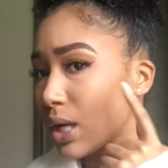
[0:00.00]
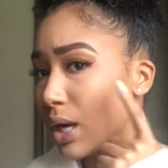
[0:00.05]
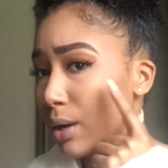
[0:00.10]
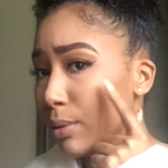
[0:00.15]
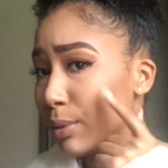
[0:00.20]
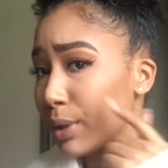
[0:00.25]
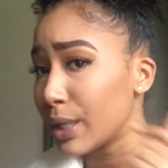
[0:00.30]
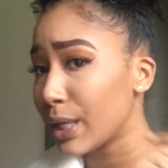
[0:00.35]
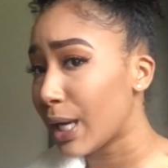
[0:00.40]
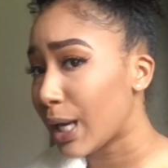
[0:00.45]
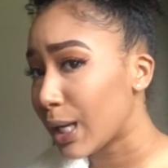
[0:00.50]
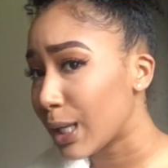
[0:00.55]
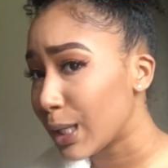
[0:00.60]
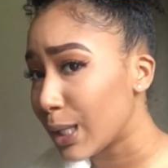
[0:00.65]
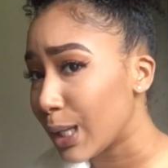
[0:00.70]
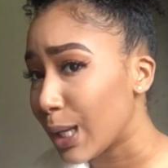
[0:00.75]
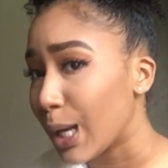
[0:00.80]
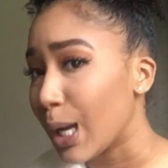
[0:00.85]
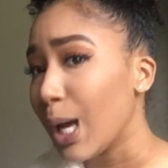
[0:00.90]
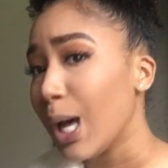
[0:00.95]
I already got a
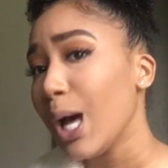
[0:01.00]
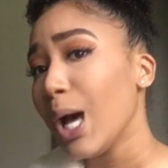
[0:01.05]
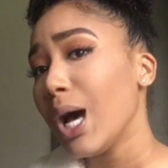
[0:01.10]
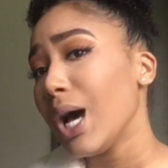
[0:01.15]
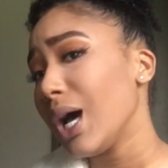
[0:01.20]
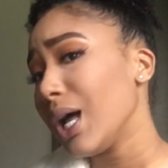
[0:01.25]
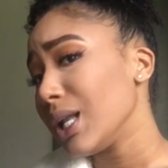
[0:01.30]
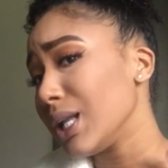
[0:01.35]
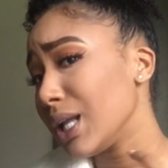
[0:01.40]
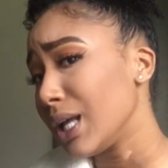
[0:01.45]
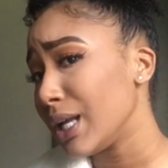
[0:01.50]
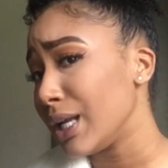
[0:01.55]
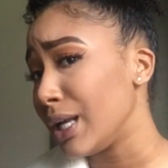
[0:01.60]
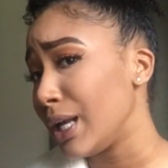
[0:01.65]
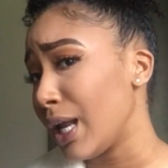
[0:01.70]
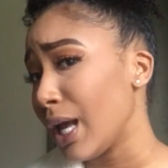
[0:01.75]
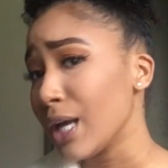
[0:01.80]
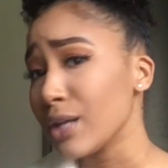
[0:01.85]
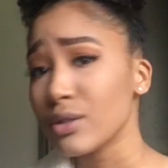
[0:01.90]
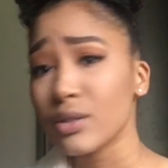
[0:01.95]

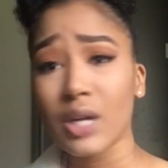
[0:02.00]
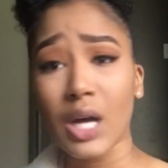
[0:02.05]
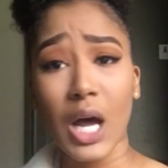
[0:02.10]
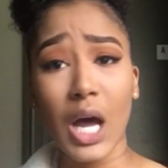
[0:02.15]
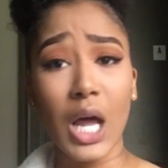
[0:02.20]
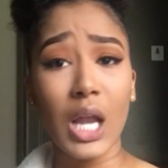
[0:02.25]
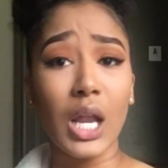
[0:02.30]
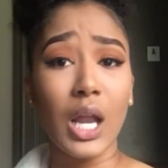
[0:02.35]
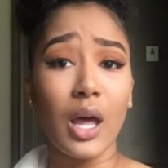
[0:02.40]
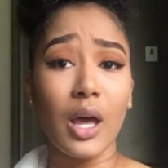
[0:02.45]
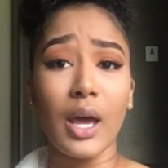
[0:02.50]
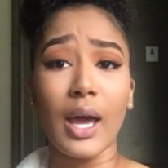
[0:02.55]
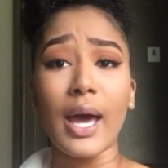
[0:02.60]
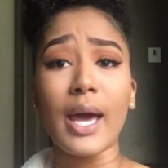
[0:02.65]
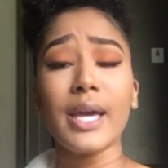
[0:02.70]
little natural highlight.